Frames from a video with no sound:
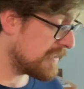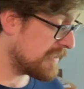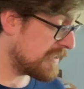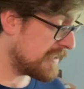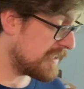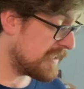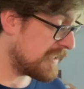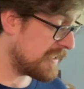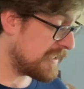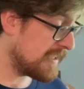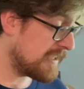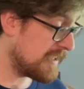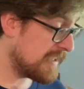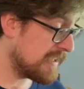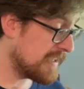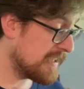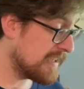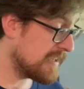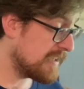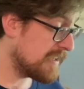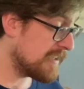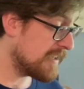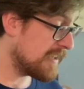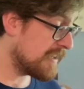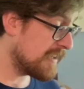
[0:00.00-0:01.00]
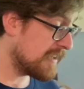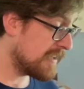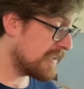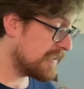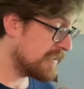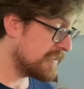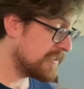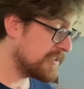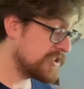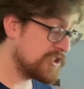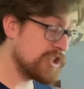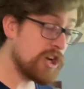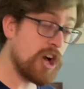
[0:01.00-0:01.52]
the
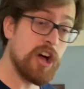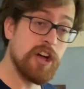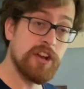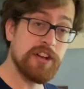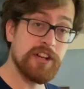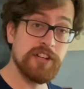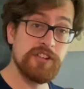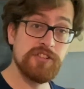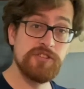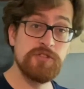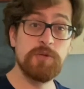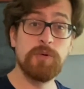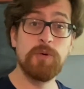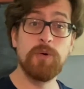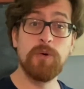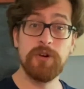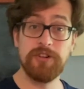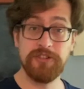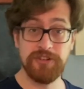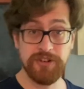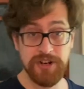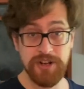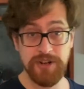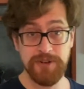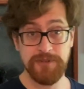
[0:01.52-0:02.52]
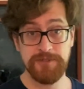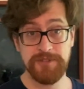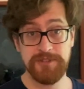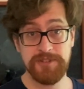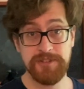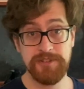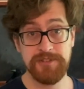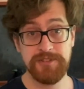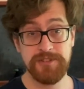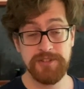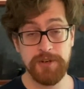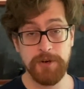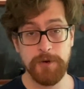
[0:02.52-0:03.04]
dotted quarter notes.
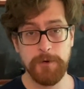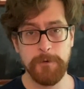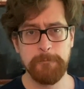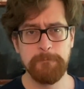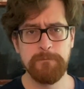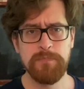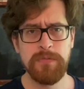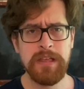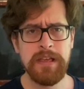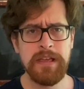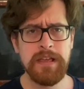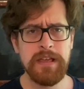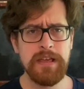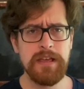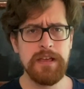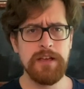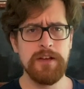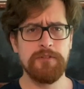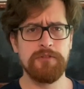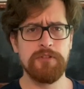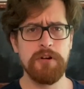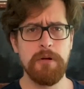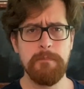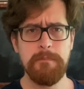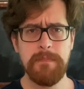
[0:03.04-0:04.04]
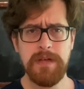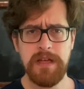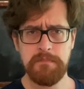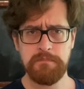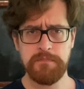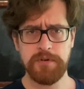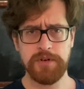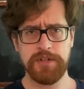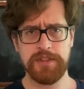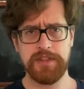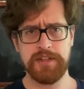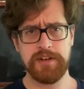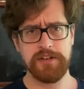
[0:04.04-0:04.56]
So
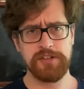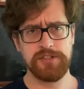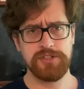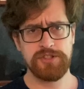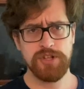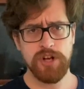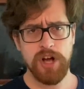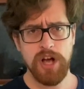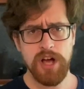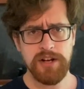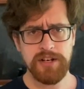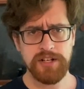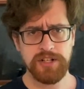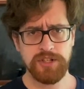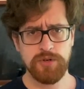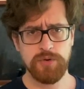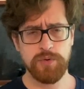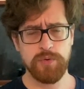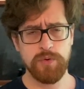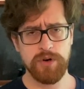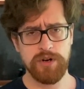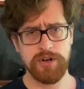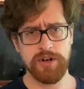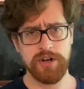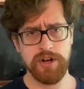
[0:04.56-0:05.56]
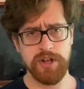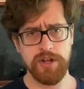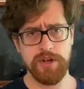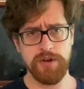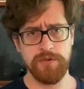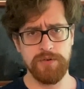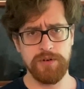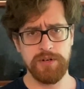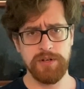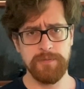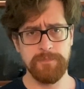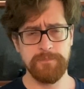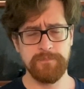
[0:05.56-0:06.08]
remember that a dotted quarter
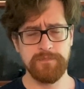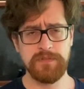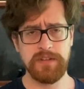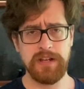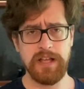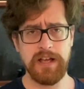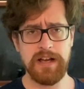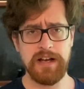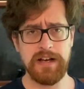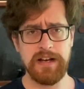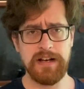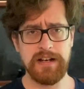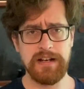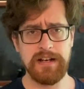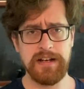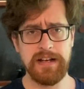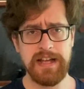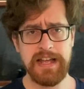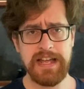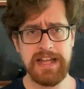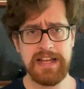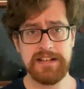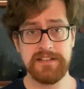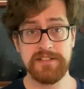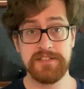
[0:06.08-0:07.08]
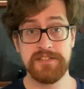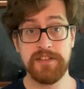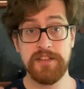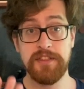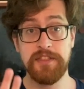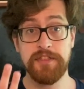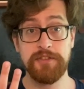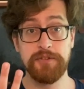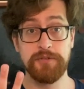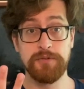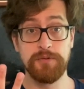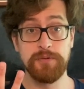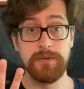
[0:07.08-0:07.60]
note has
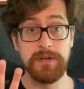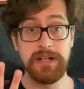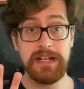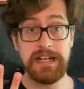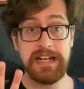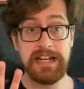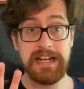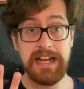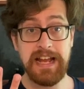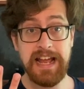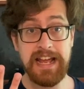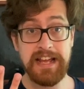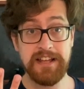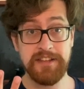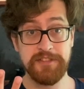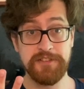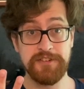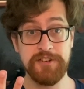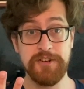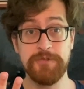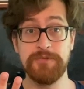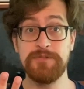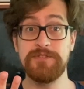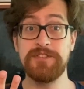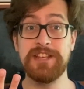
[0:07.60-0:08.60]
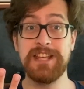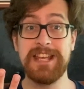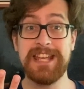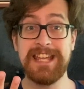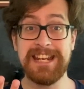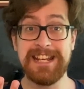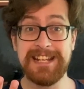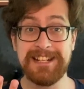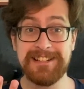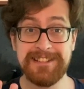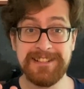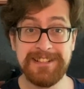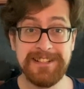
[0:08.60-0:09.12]
3 eighth notes in
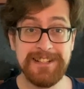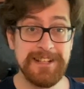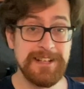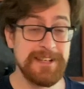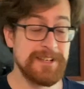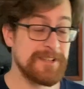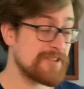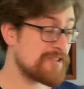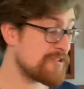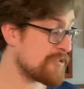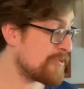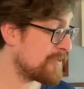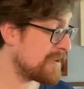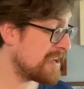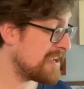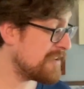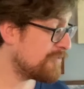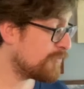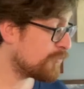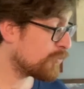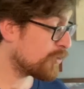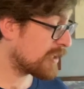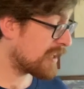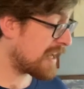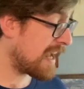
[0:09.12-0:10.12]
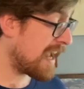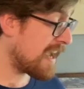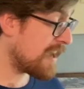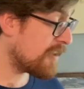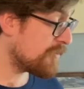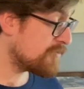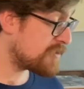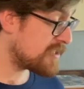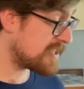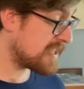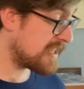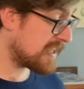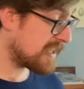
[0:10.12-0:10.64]
it. So if we're
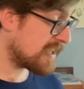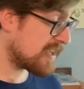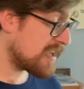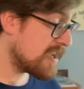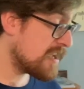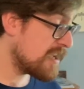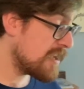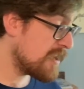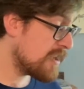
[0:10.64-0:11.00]
counting,